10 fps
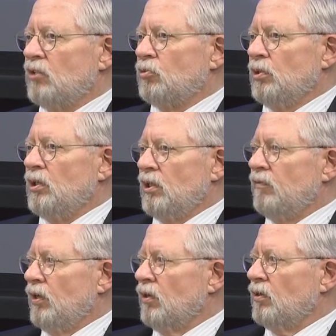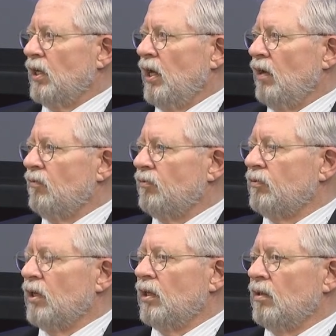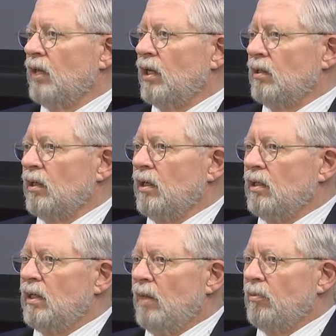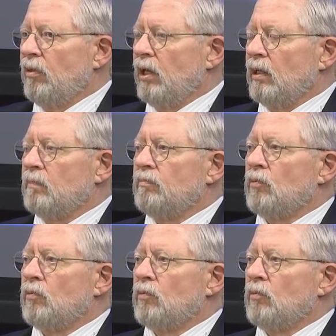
it's really difficult to have that in-depth thing.